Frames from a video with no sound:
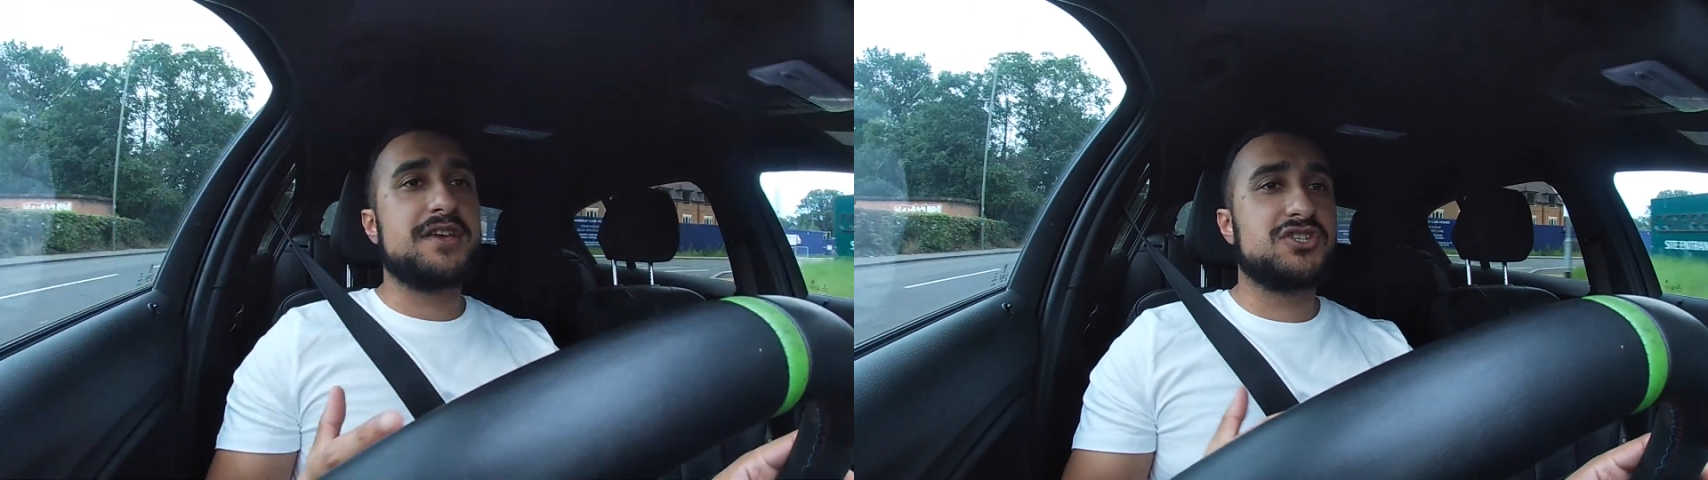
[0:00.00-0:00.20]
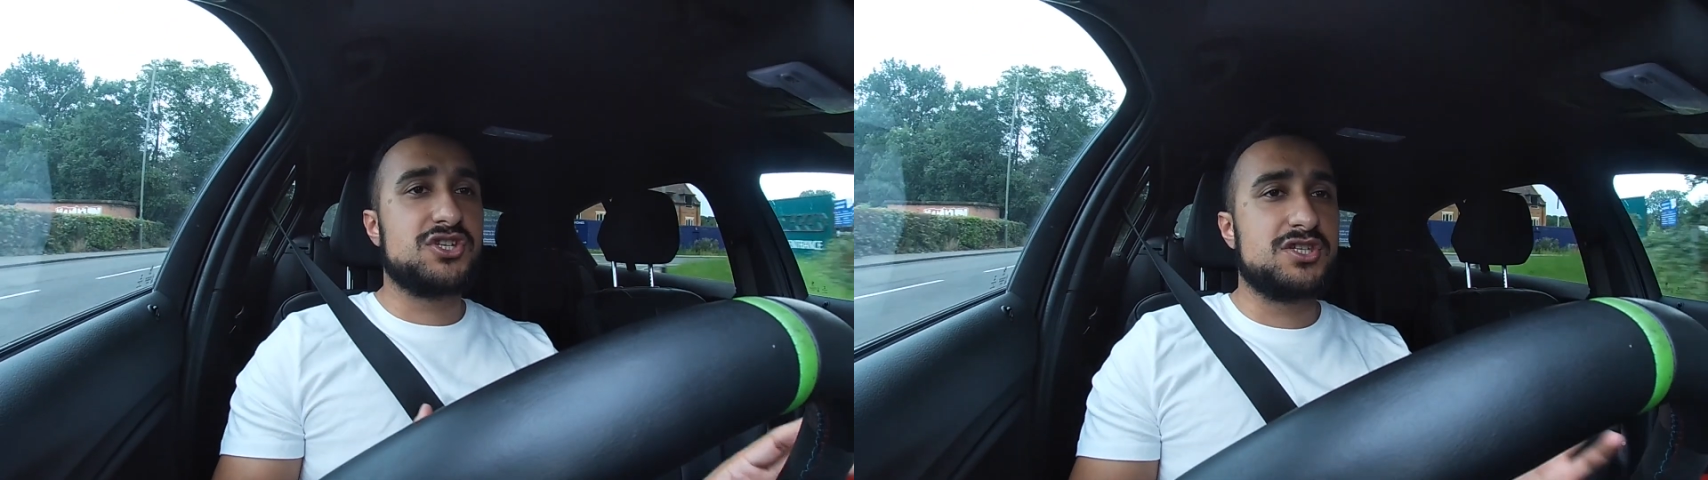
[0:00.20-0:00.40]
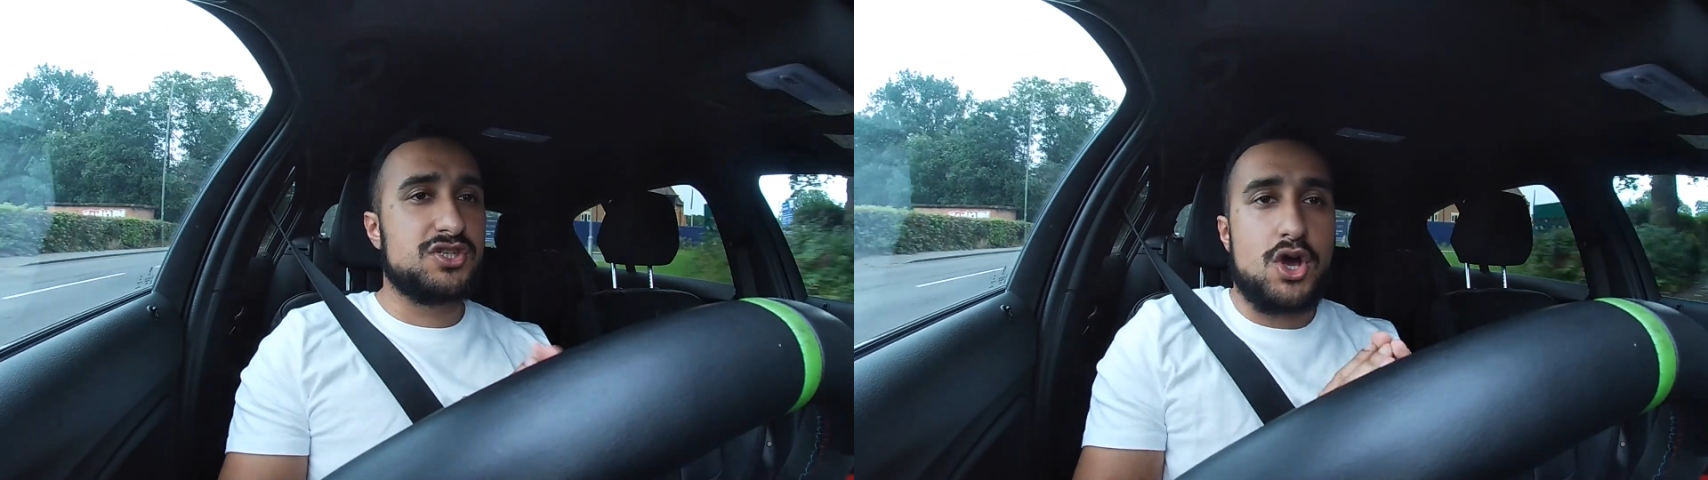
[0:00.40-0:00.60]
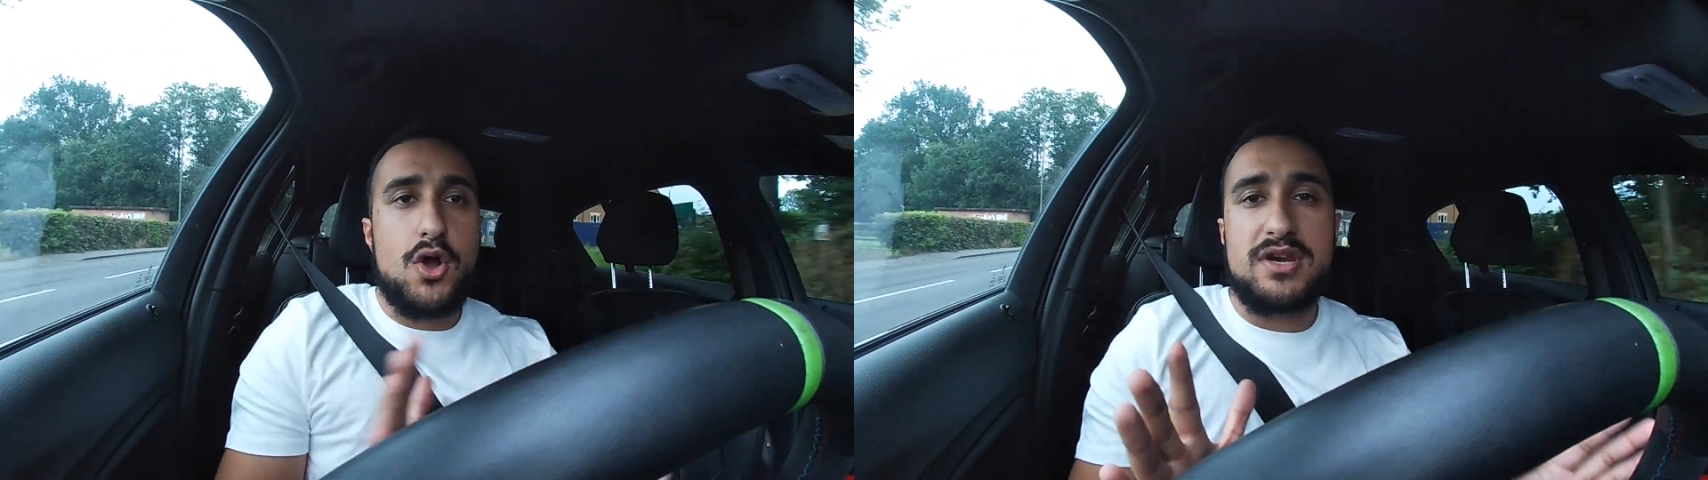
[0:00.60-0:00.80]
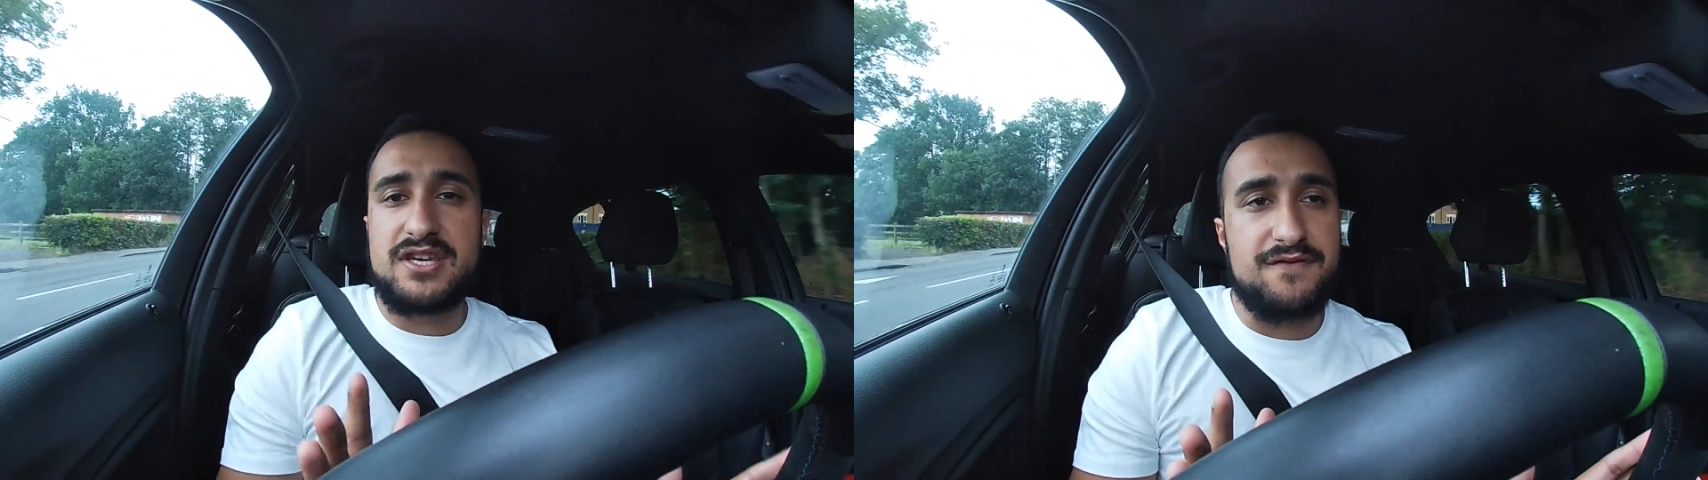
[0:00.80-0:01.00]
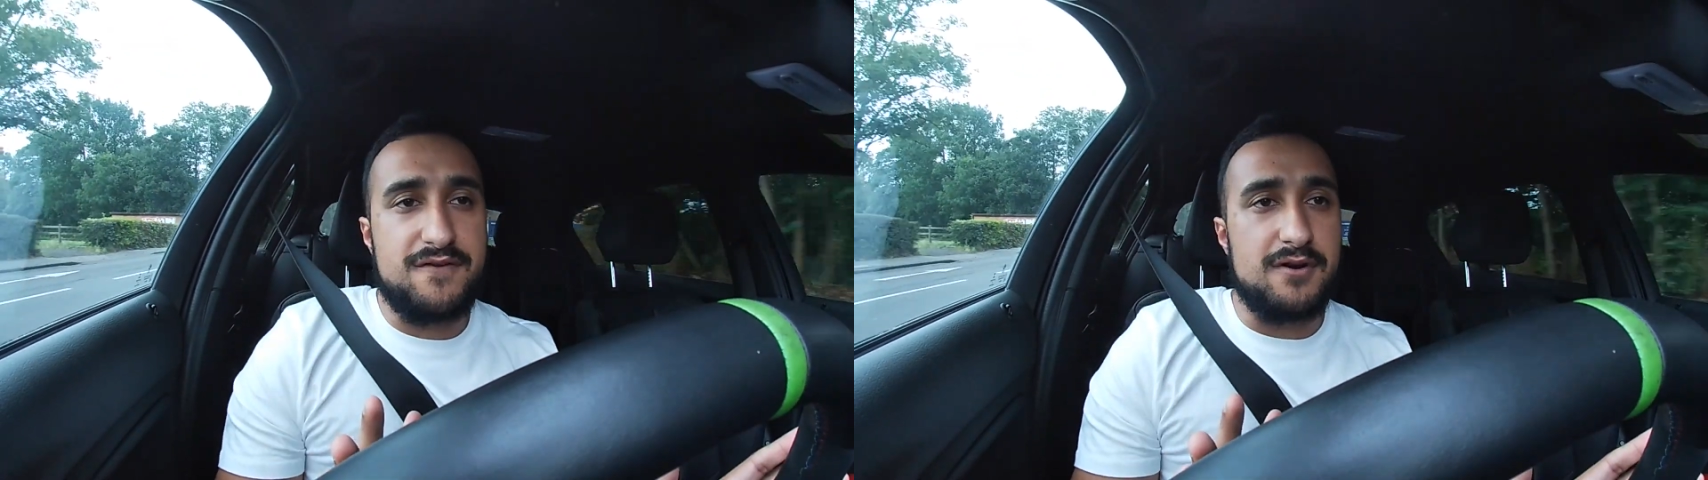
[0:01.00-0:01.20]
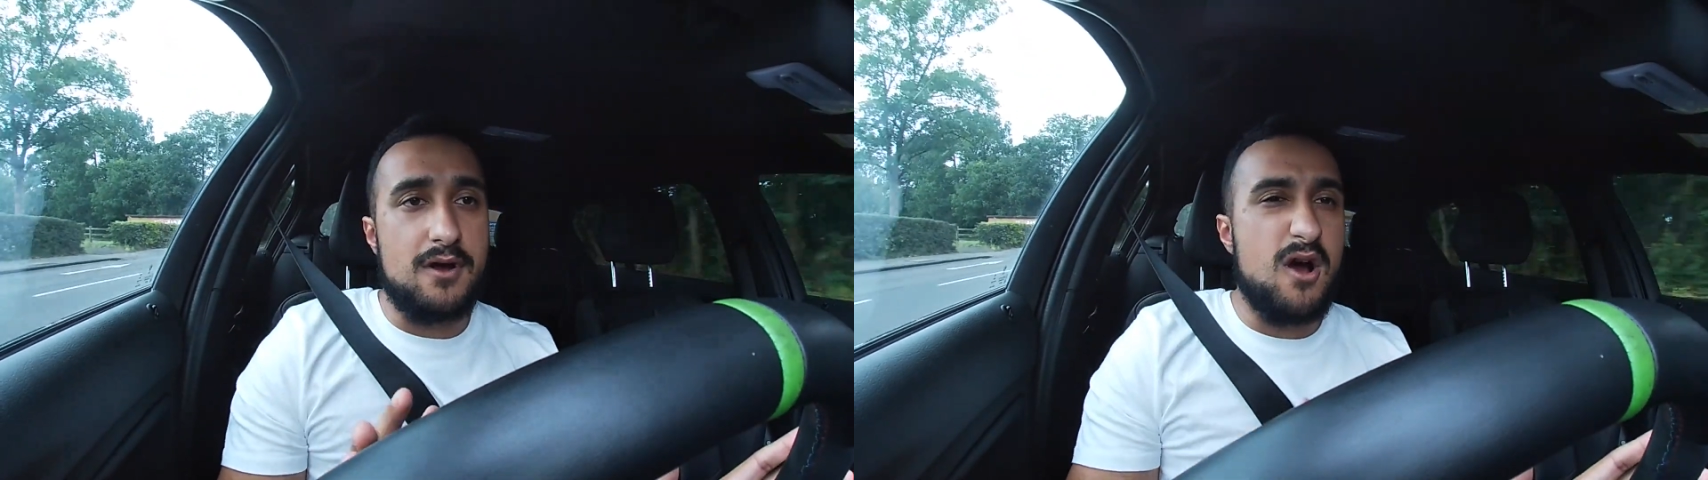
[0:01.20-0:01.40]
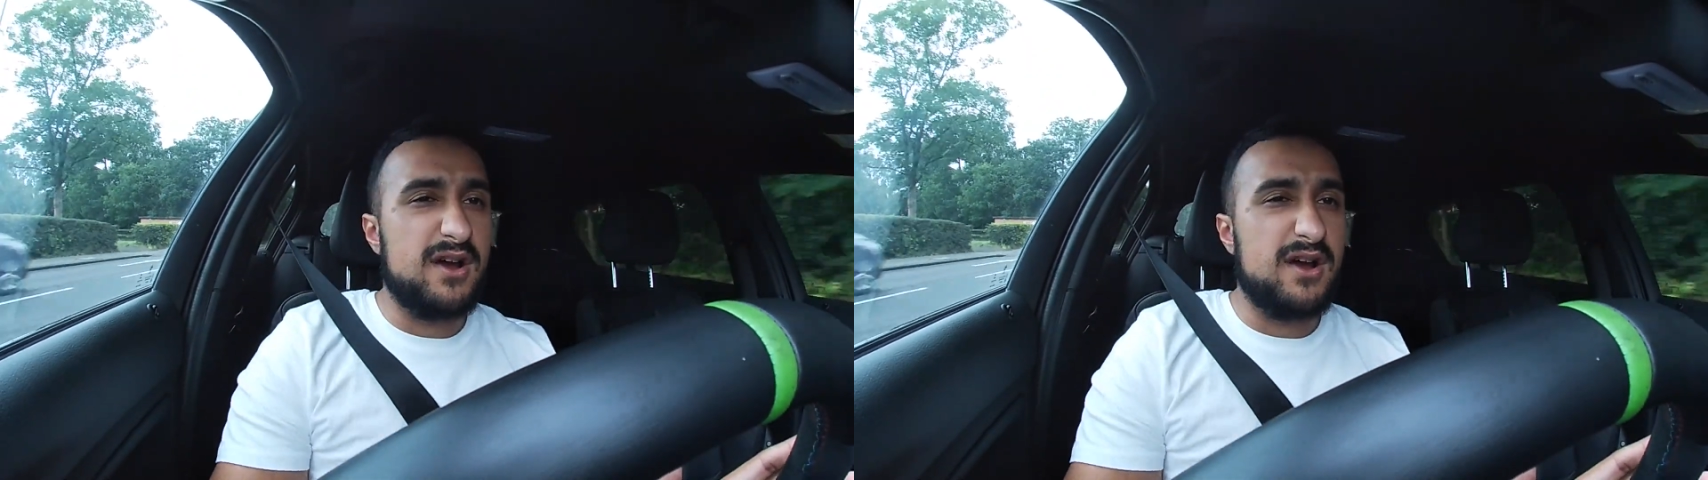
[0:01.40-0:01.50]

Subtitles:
is just totally different.